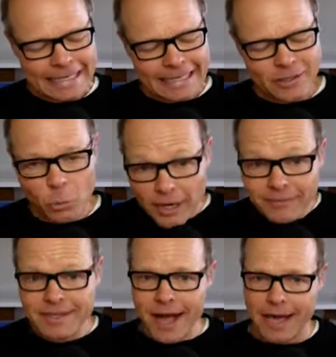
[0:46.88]
So, what I've
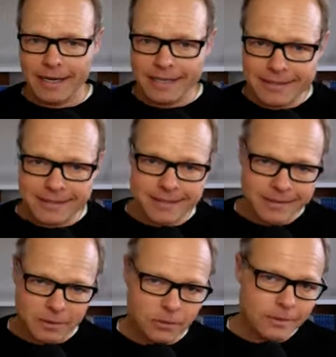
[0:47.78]
done is
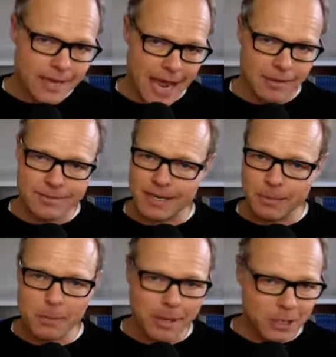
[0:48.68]
distilled down some of
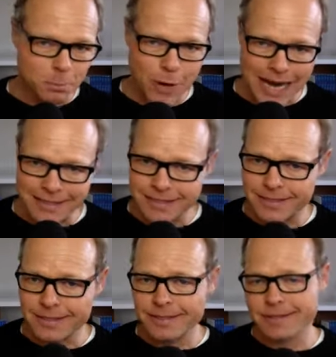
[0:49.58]
the best
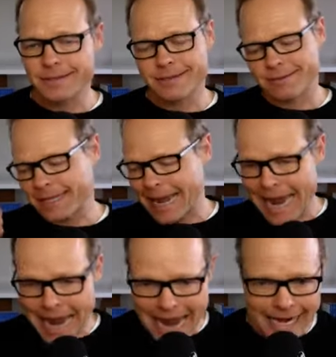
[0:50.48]
practices, kind of
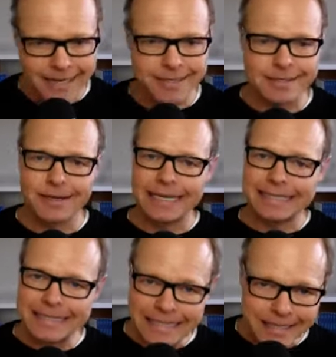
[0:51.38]
hacks, and
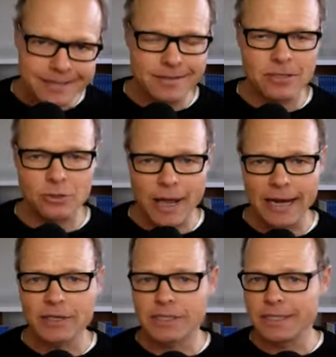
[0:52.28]
ideas and
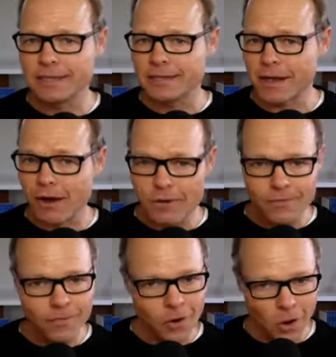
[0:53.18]
strategies
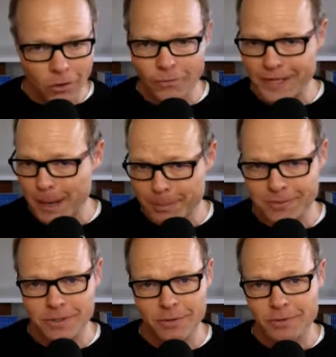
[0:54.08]
of all the
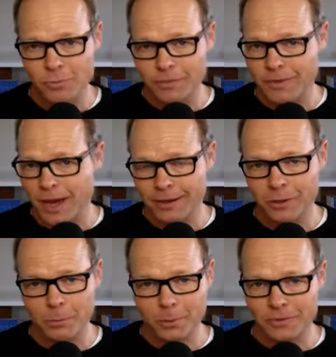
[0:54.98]
episodes we've done here
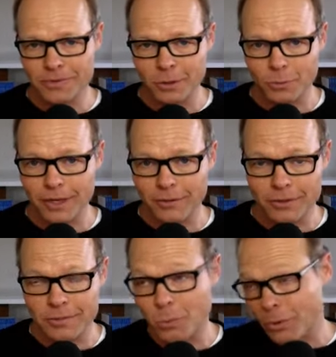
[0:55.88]
at Built to Sell Radio.
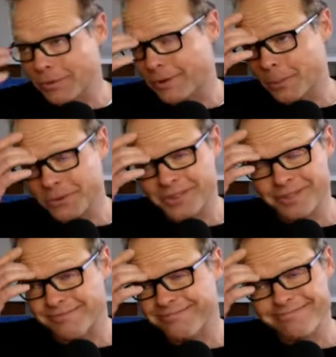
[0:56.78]
There's more than almost
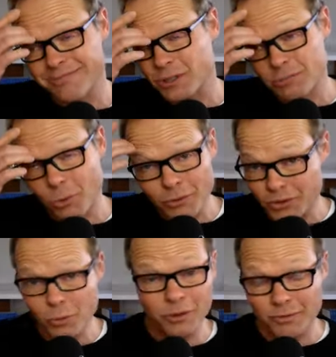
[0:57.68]
more than
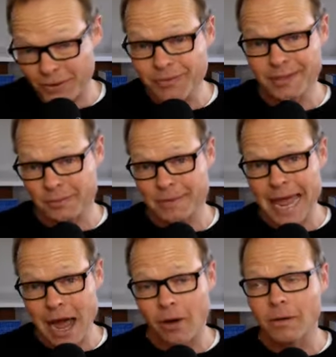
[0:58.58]
250 of them
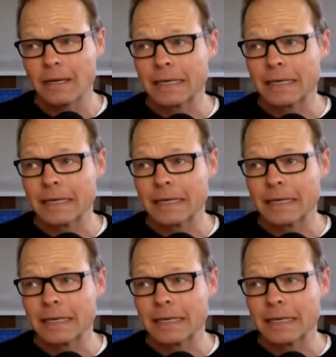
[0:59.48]
now.